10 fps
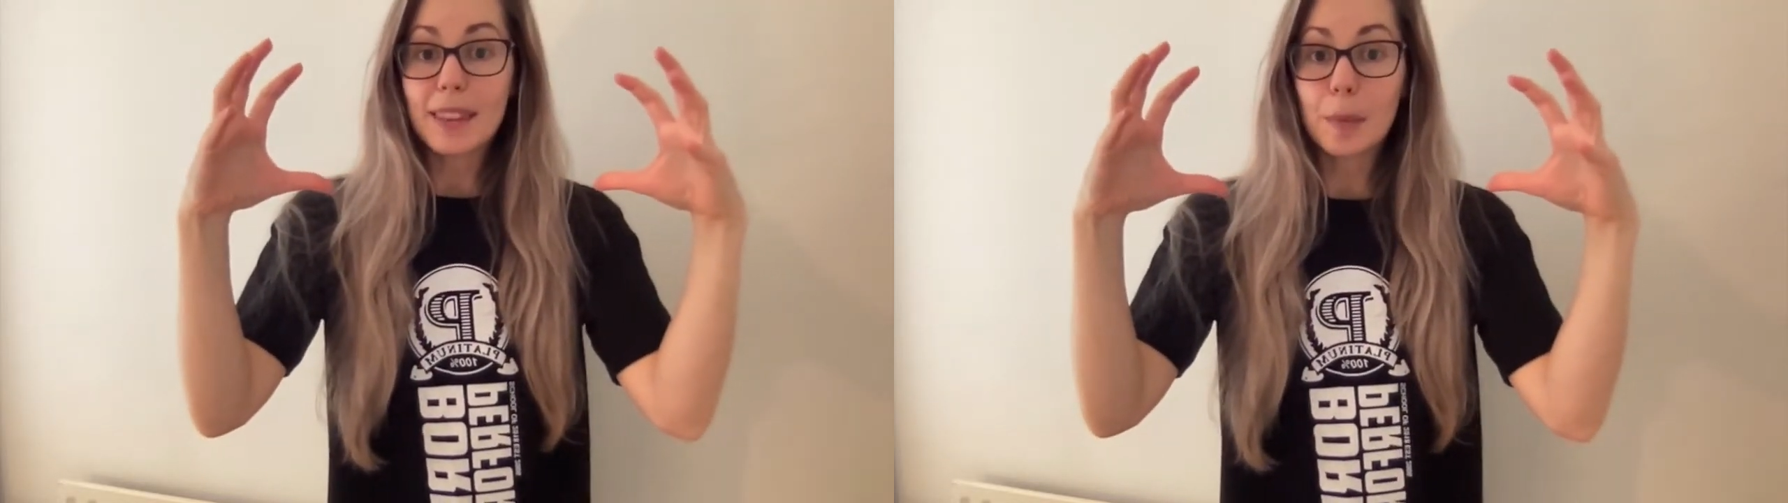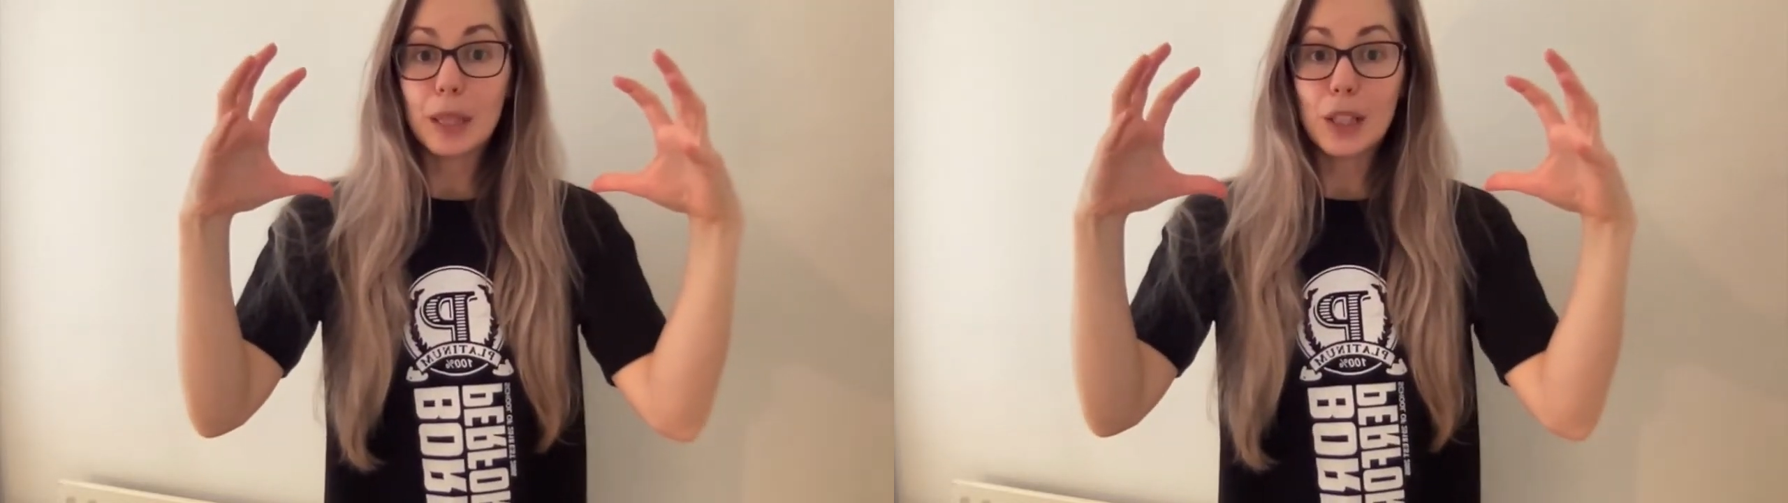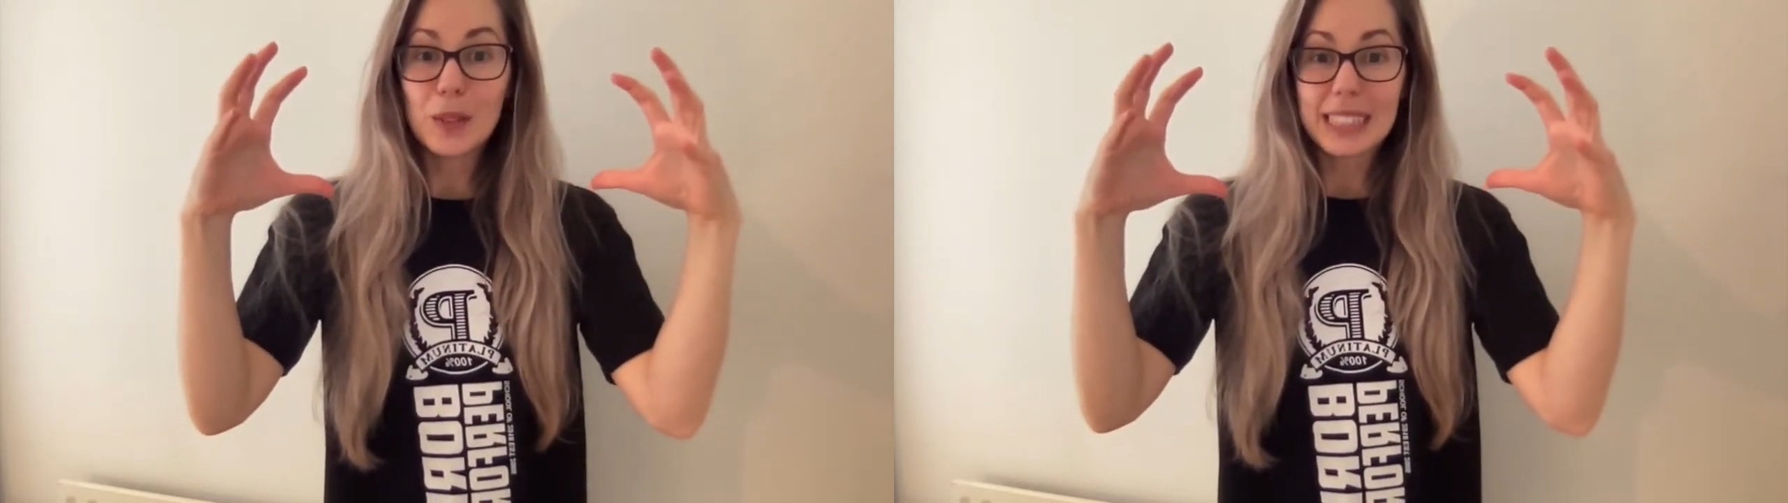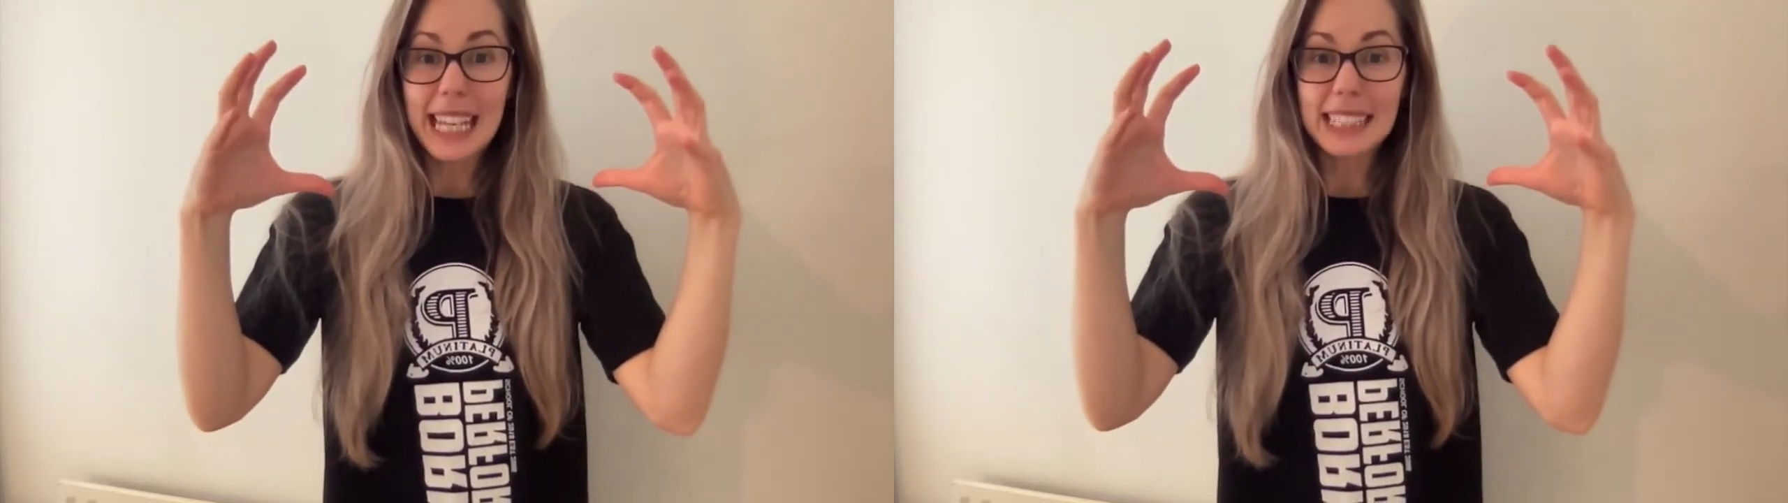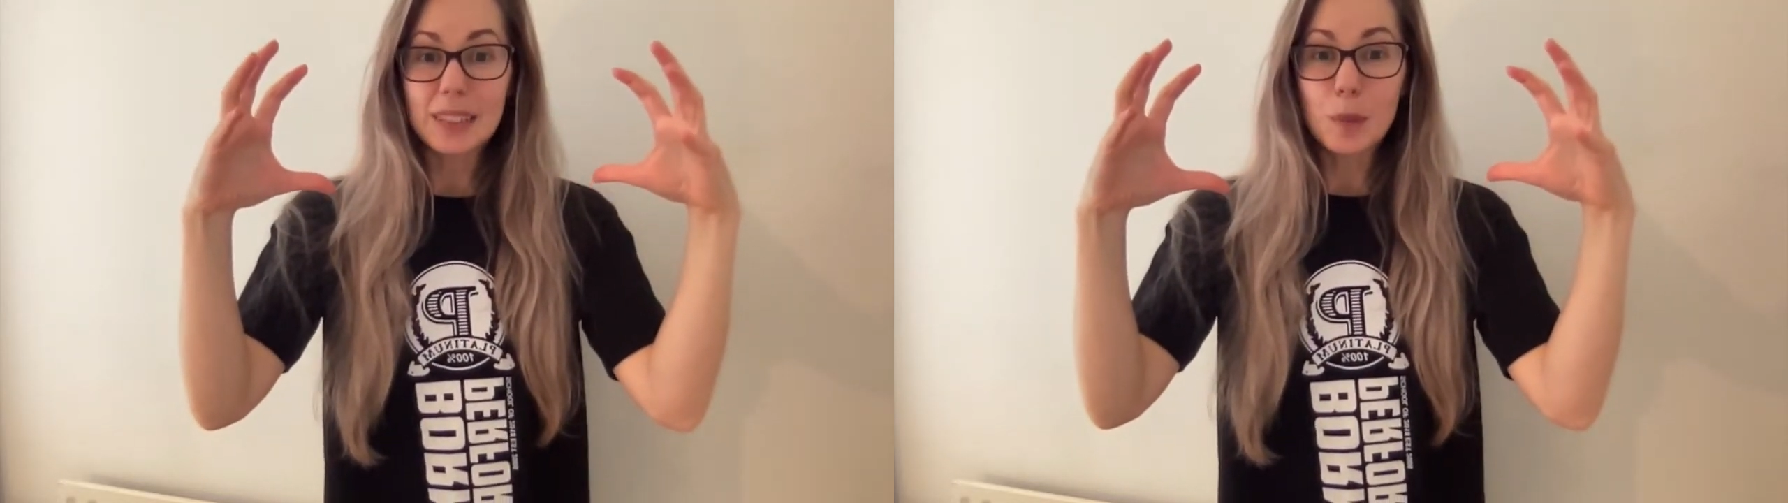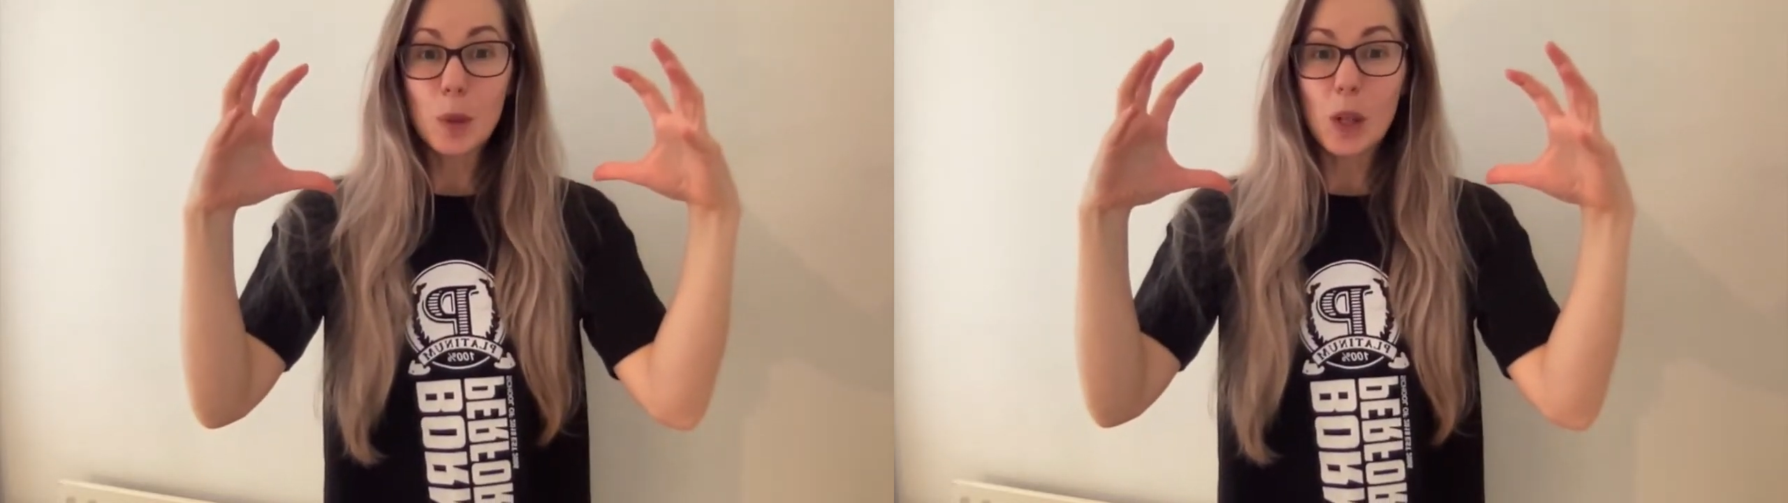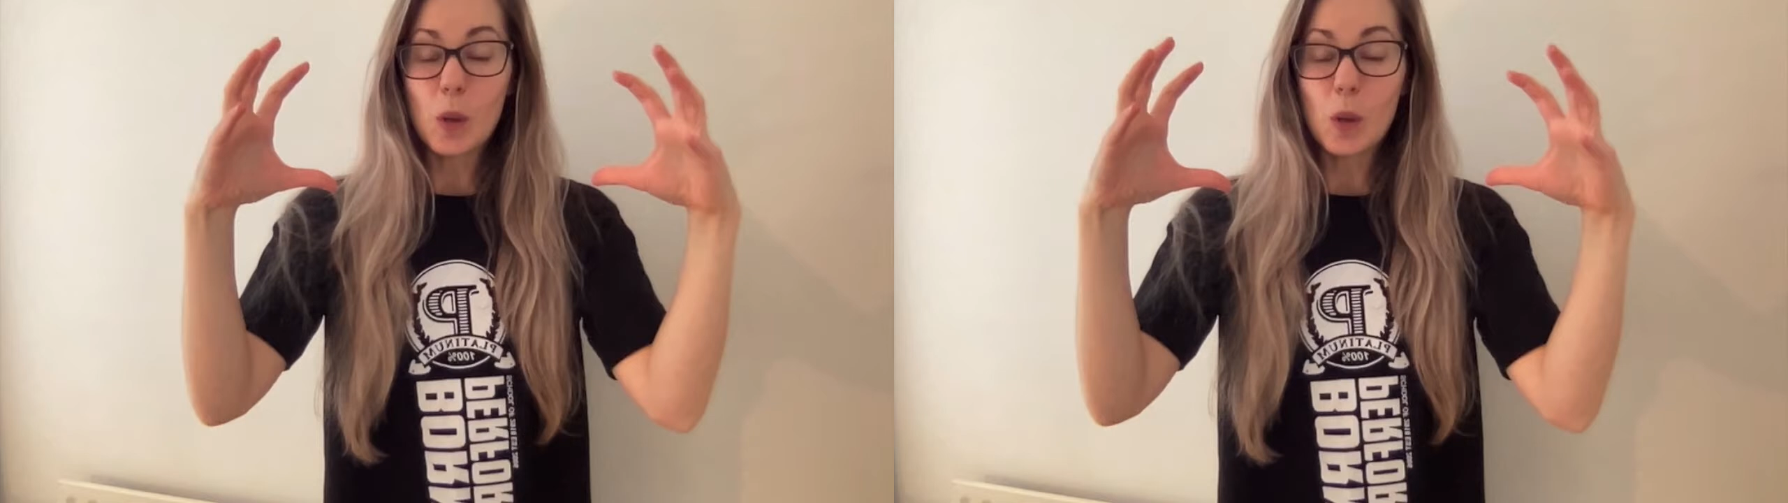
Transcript: the balloon's getting smaller,